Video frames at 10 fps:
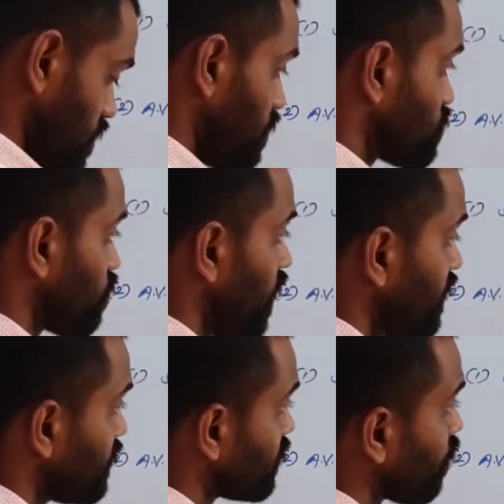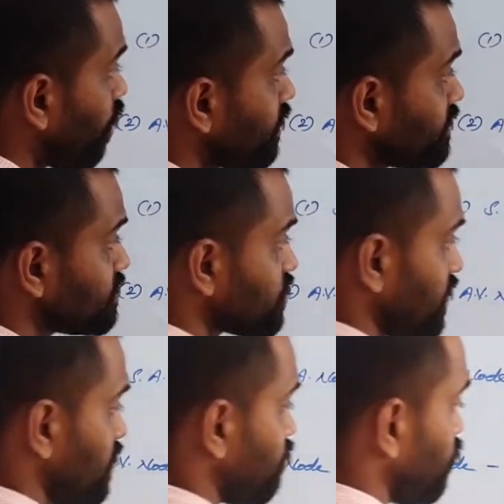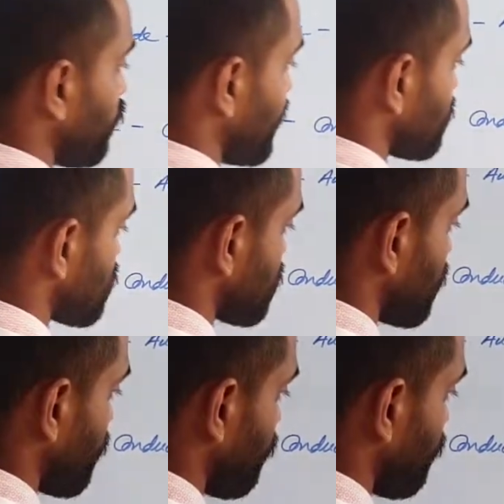So under cholinergic influence,